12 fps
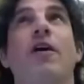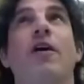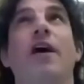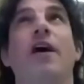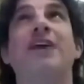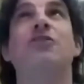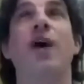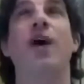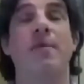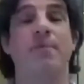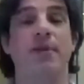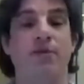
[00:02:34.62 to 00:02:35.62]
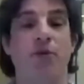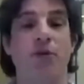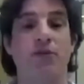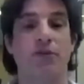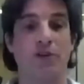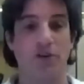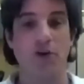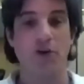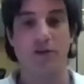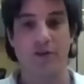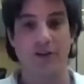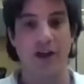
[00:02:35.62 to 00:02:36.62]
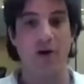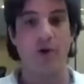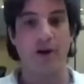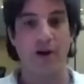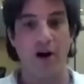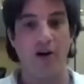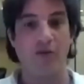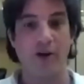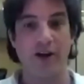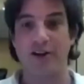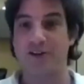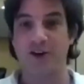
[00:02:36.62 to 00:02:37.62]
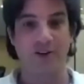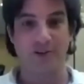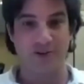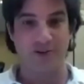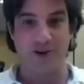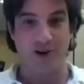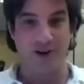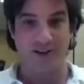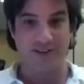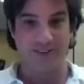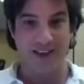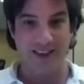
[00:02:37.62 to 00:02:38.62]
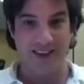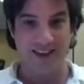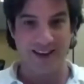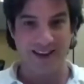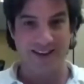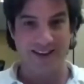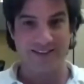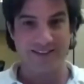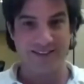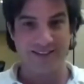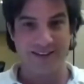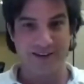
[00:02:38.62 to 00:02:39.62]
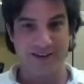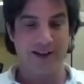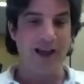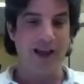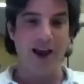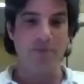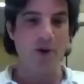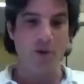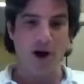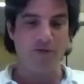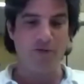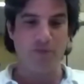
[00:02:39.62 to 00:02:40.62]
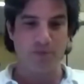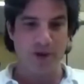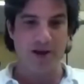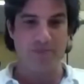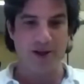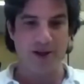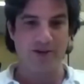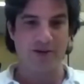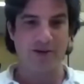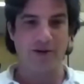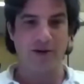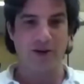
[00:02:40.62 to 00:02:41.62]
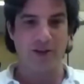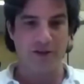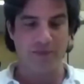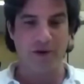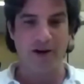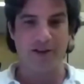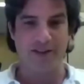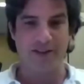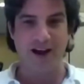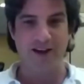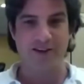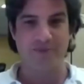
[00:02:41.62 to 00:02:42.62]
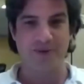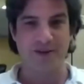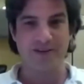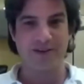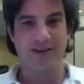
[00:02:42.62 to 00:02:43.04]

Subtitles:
it had to happen, of course, on New Year's Day when our regular doctor is not taking any kids. And then my wife, being a mother, is smarter than the husband,